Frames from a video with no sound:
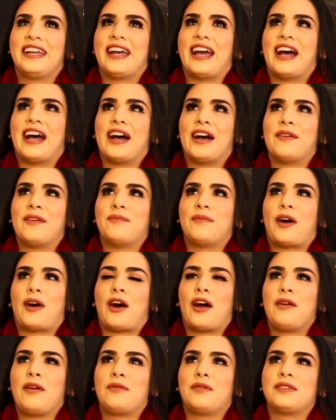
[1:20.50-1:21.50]
um,
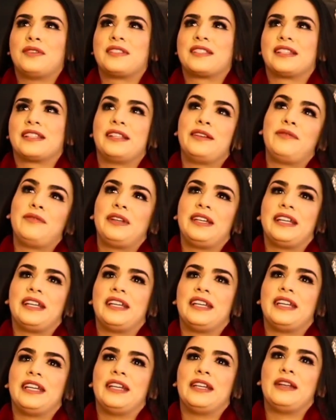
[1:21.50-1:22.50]
I was
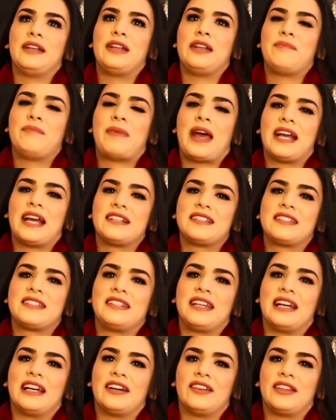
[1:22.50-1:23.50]
living in
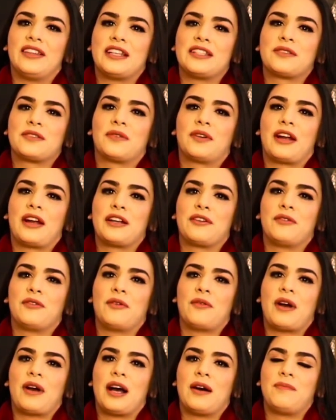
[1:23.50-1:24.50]
Bankstown. That's where I
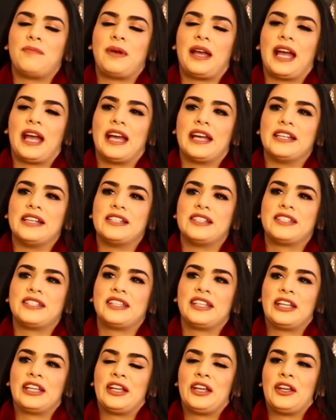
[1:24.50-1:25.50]
grew up, and
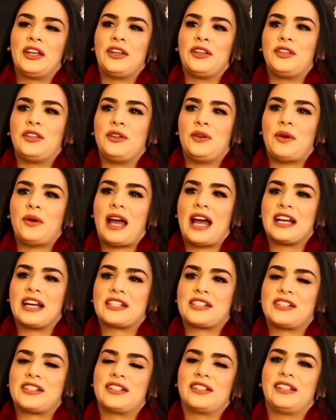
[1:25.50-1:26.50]
you
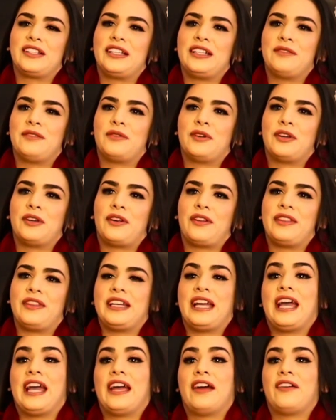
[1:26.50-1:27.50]
actually were on
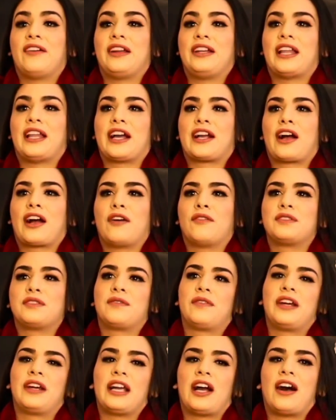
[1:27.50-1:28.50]
the air and like I was
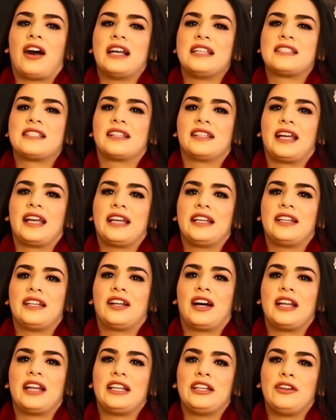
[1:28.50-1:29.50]
very
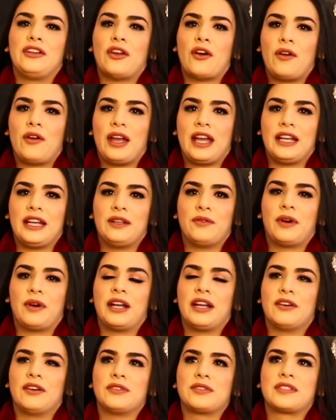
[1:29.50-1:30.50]
isolated. I didn't know
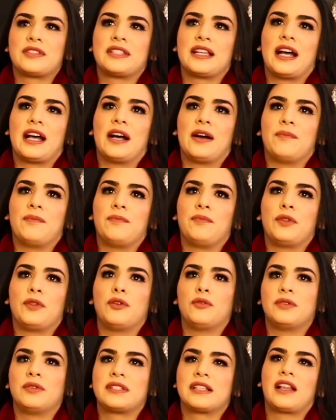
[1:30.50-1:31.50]
anyone else um,
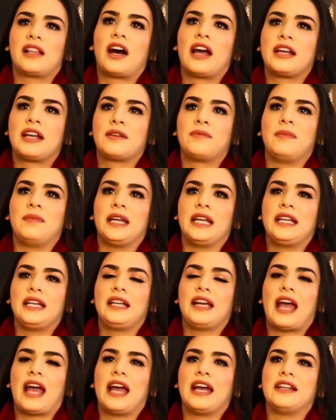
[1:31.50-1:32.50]
who was like
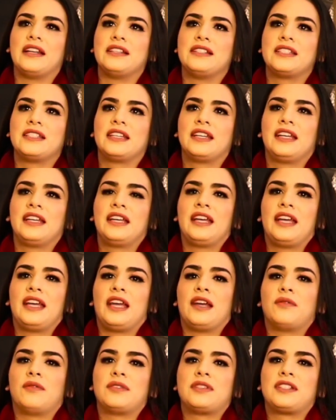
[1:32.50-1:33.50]
me and
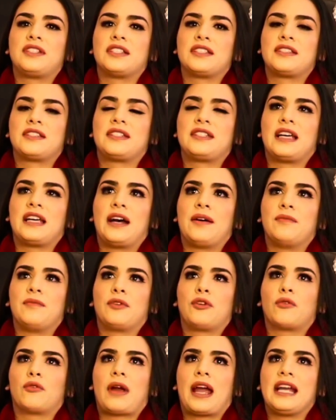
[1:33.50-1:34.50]
it was just
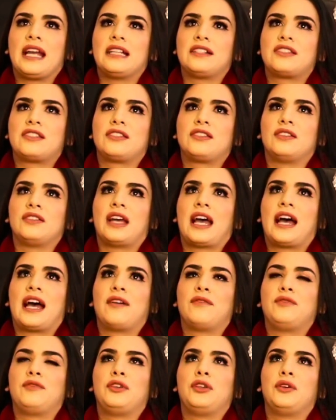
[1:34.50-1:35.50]
um, great to
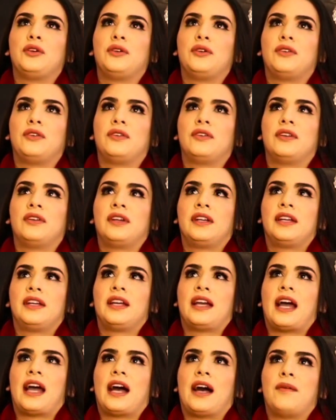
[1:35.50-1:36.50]
have you
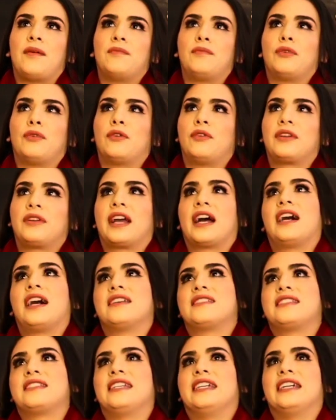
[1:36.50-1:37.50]
um,
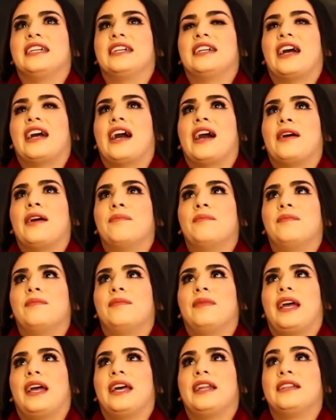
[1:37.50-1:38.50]
broadcasting
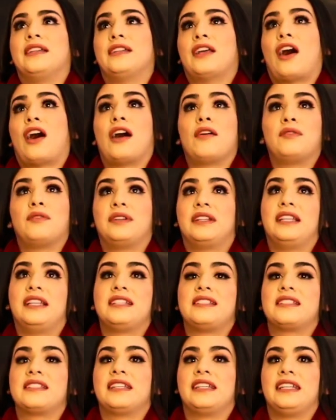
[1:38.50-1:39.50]
um, and I would
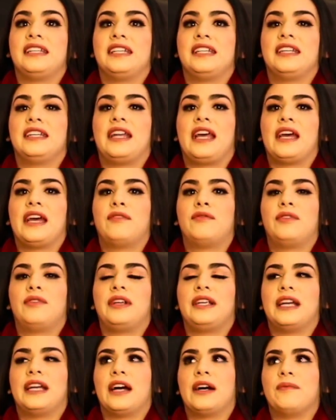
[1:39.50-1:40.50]
listen in
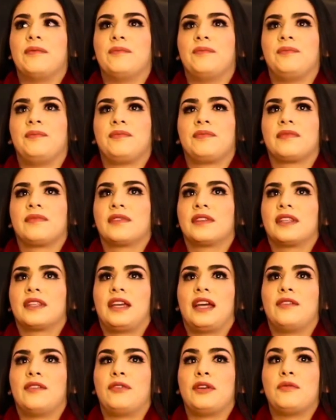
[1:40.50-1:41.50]
every um,
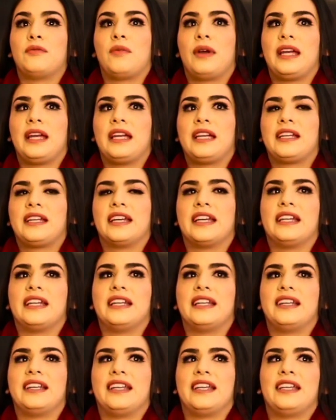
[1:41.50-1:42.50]
every week
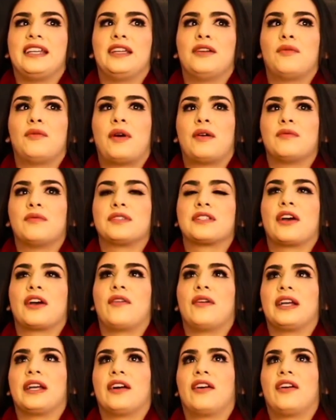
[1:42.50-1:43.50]
and hear what was
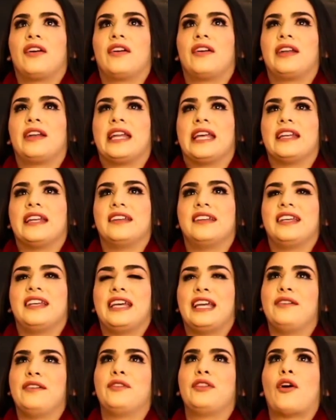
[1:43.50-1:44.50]
going on and
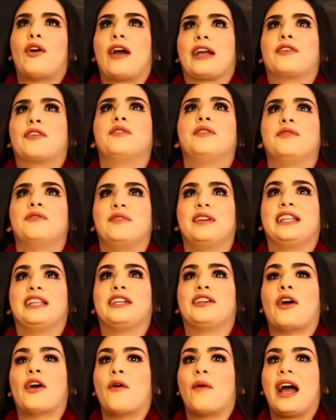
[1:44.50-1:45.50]
even though I couldn't
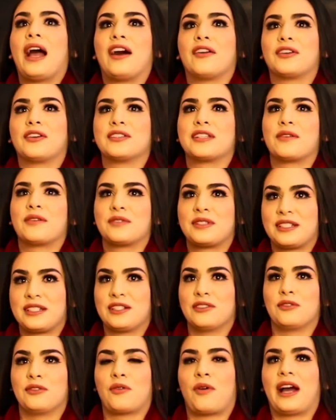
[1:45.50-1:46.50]
really go out because I was
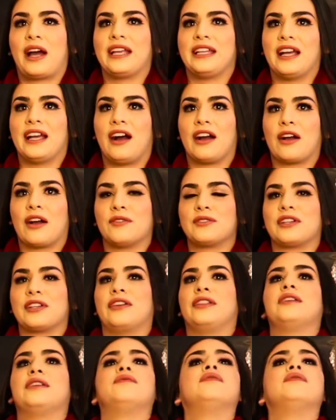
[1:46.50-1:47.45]
still quite young, I was only